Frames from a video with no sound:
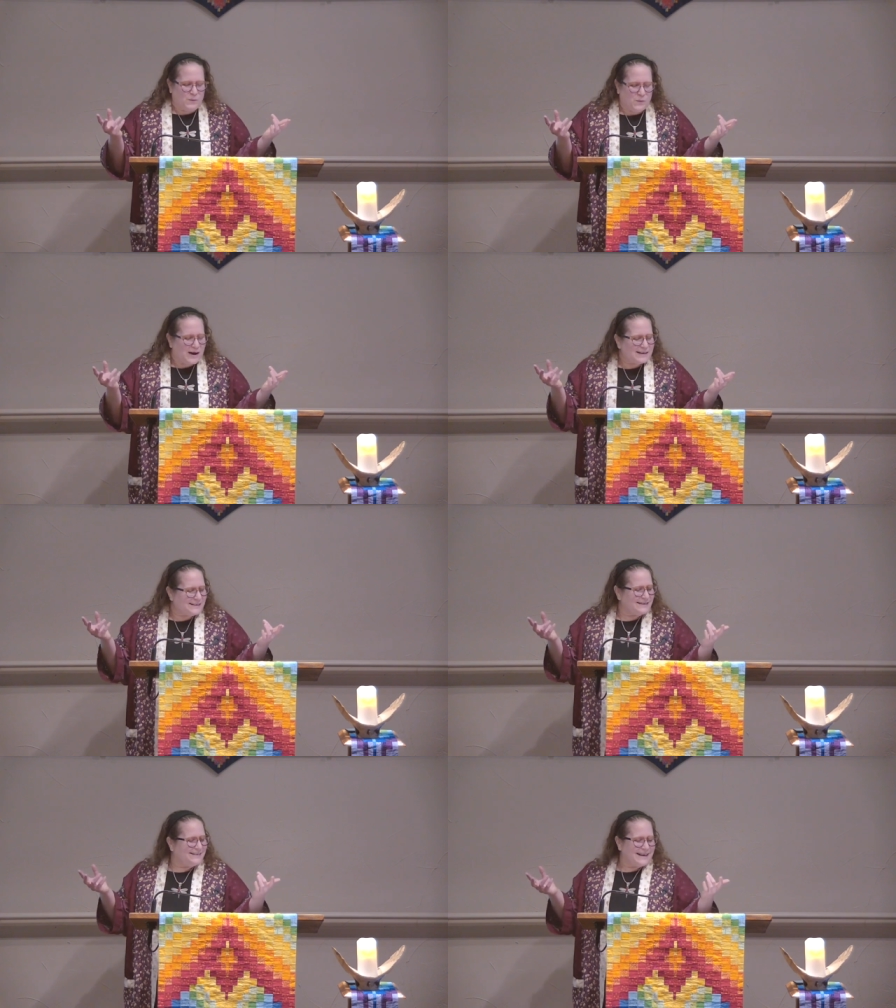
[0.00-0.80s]
What
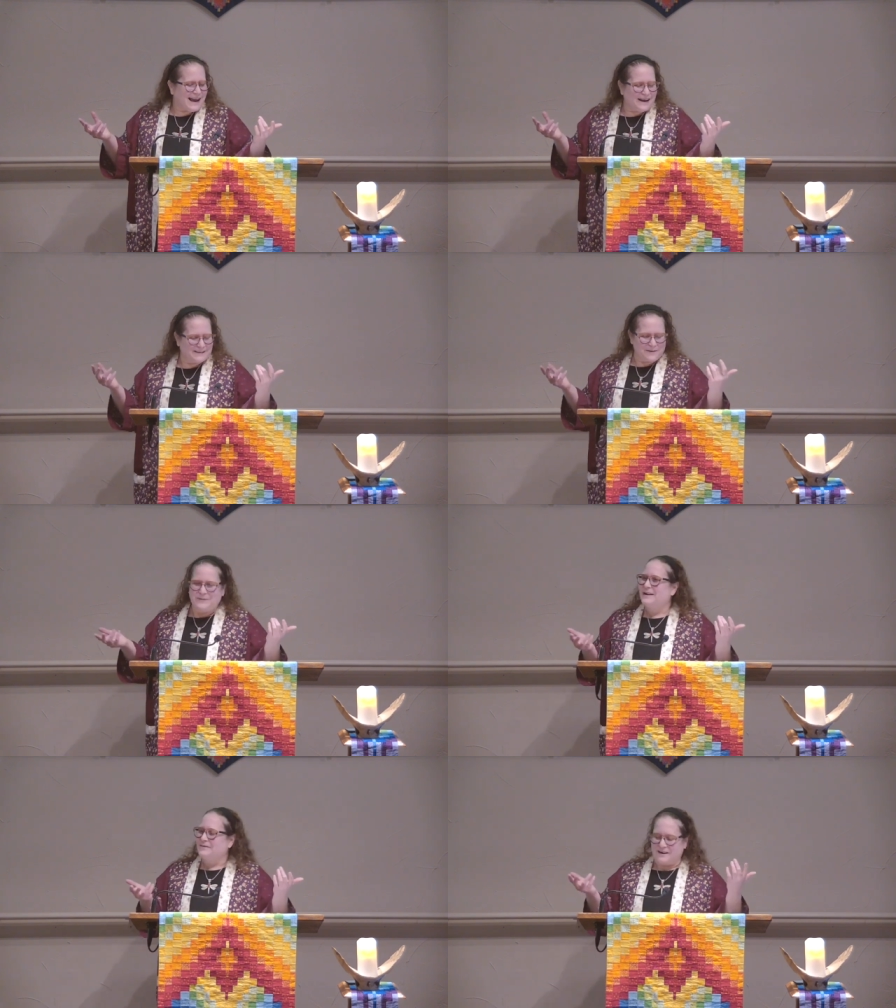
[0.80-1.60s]
is it to have
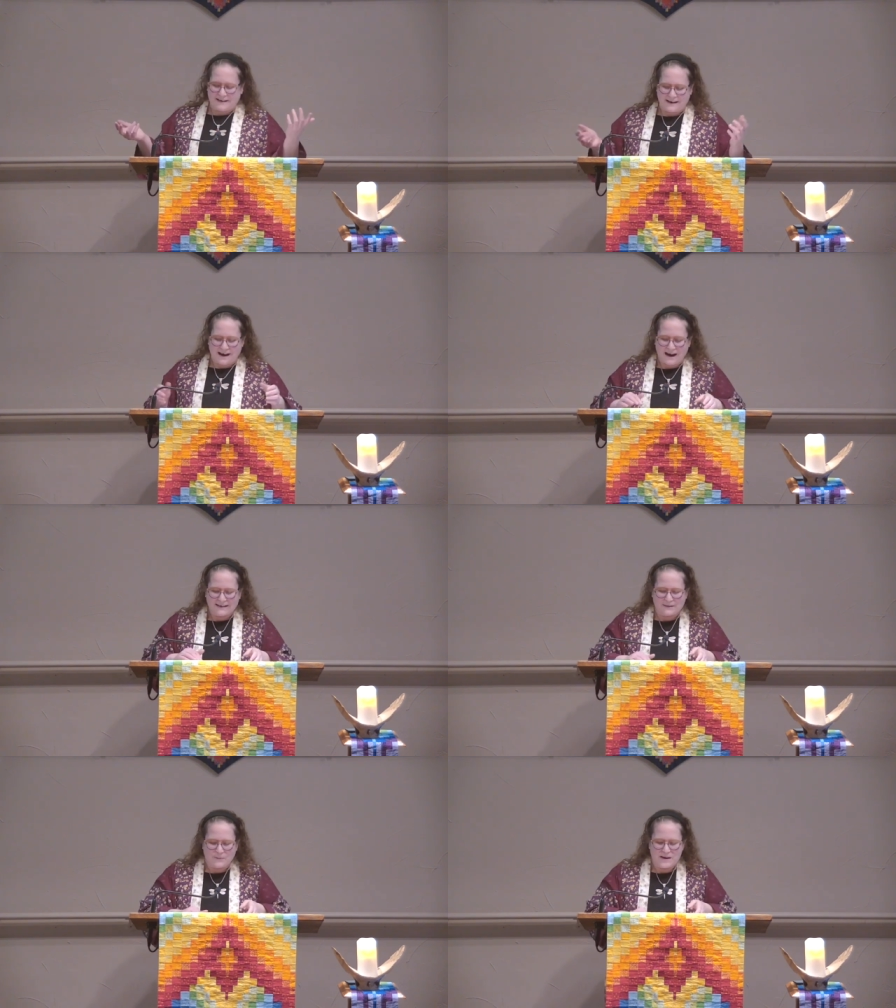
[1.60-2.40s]
something of her dead
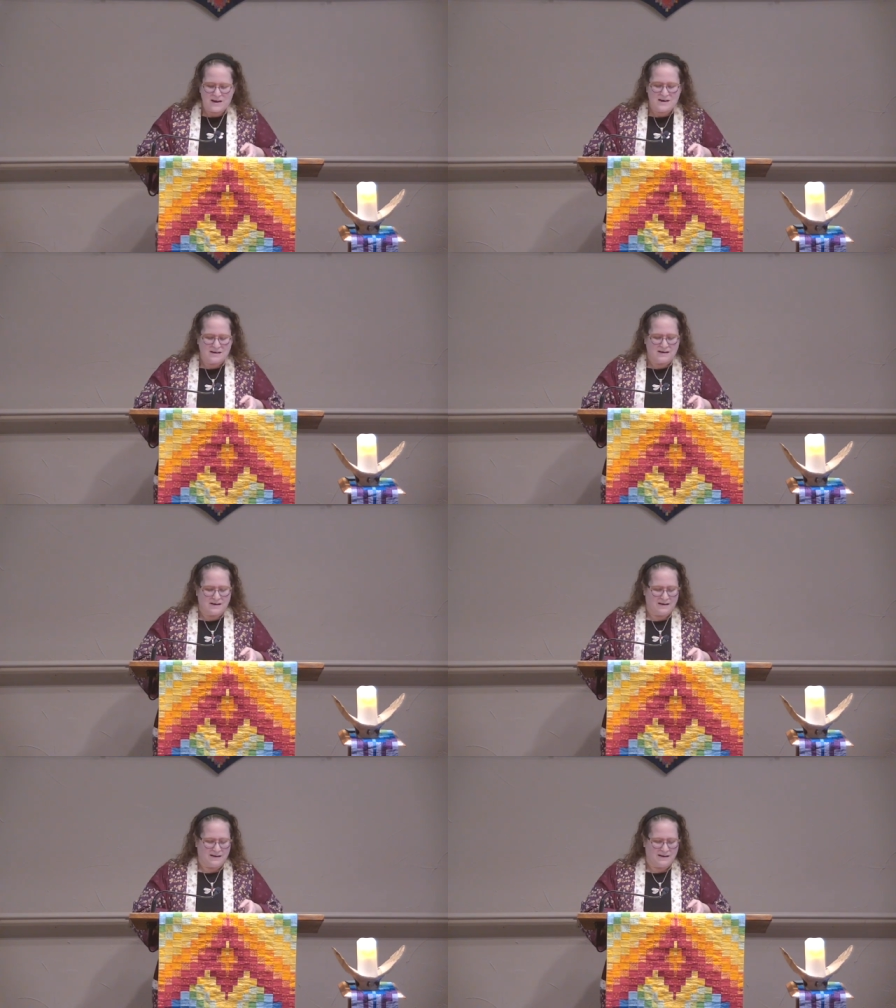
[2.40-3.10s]
husband,